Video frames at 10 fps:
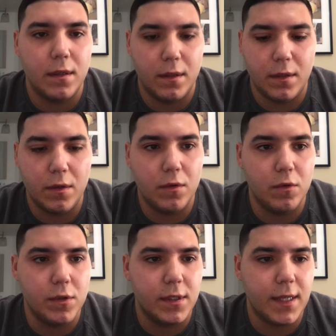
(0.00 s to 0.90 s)

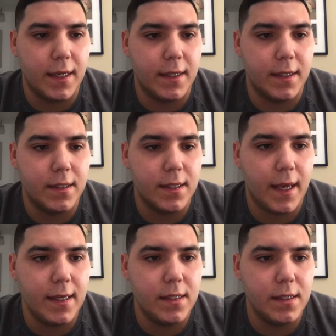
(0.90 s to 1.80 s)
do sentence
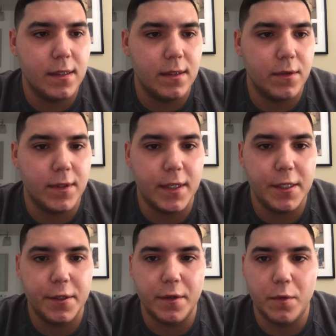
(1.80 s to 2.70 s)
case so it's
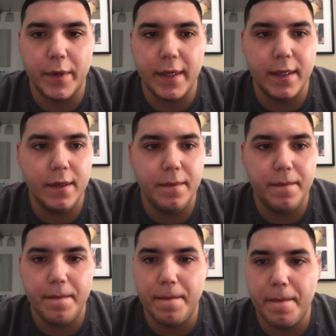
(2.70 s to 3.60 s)
easier to read.
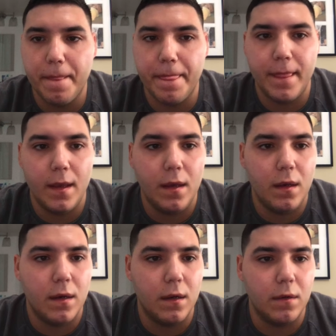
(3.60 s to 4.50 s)

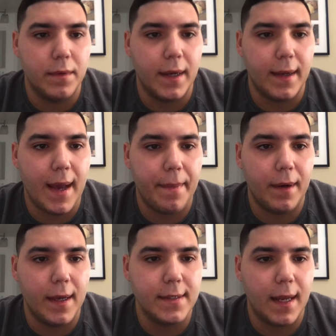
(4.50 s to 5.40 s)
Got to
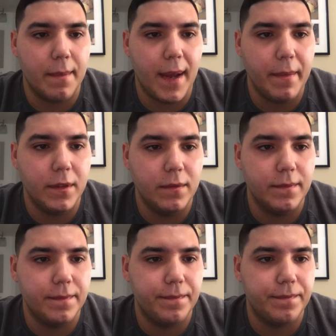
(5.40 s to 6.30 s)
capitalize Alabama
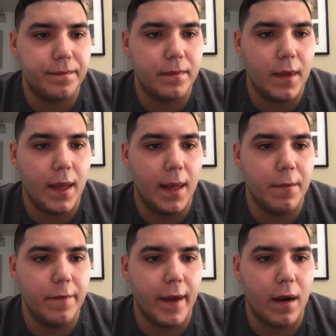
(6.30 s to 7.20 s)
and
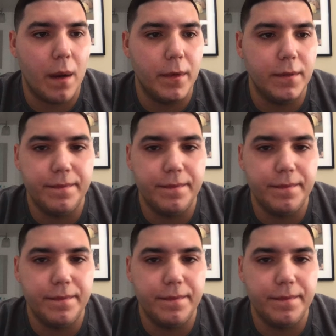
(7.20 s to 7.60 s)
move that comma.